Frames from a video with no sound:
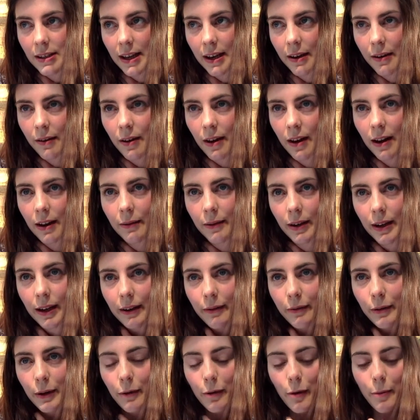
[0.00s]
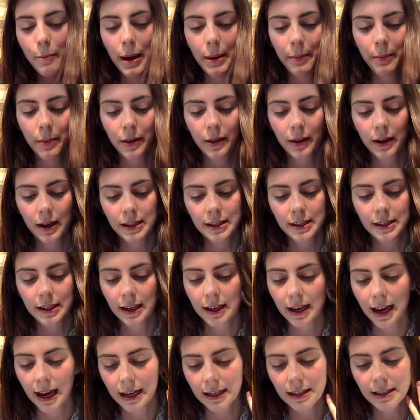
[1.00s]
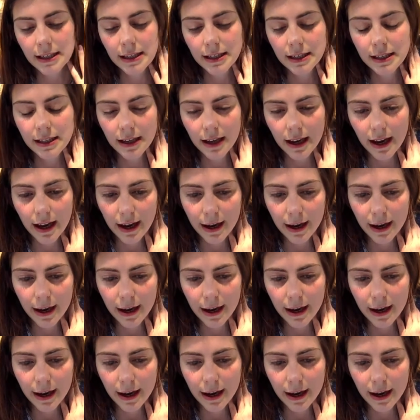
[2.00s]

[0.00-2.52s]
and if we remember that it's connected